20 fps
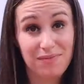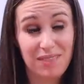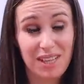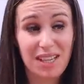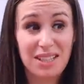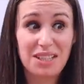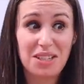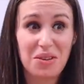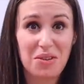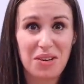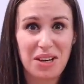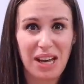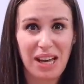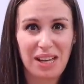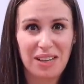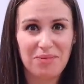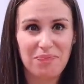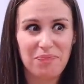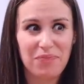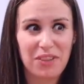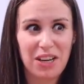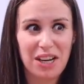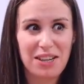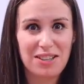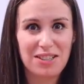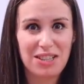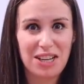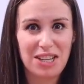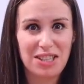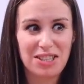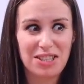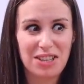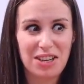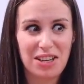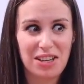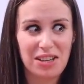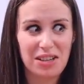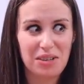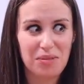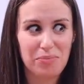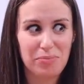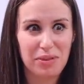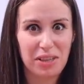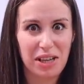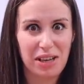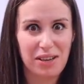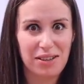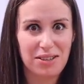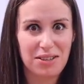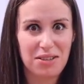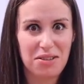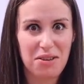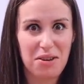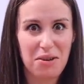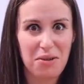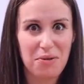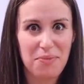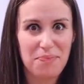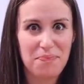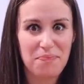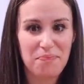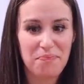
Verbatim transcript: It's okay. Kind of tastes like bland though.